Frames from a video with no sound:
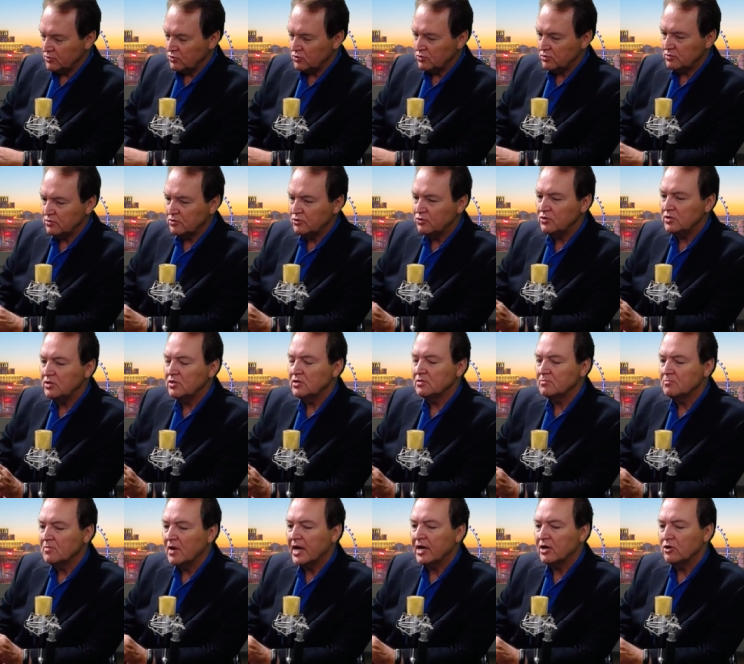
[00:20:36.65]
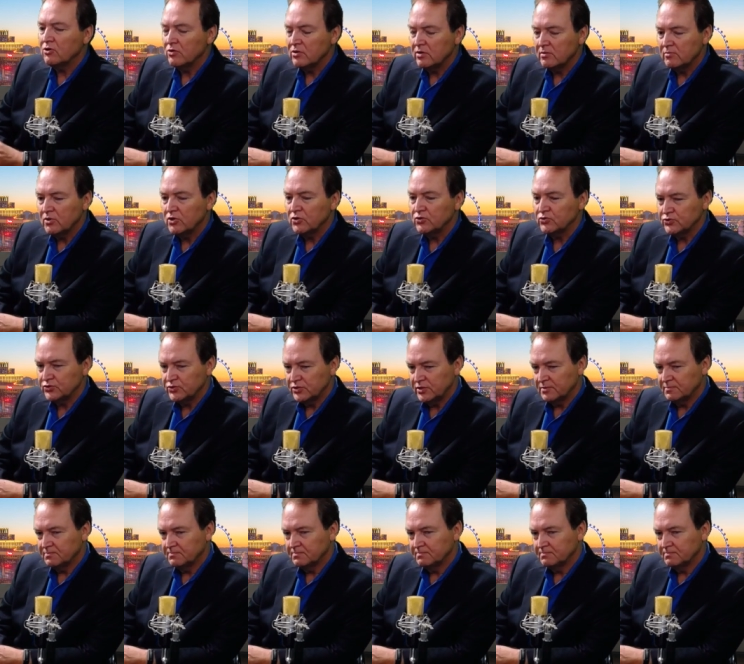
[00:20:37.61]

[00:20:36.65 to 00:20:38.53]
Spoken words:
Who do you admire the most?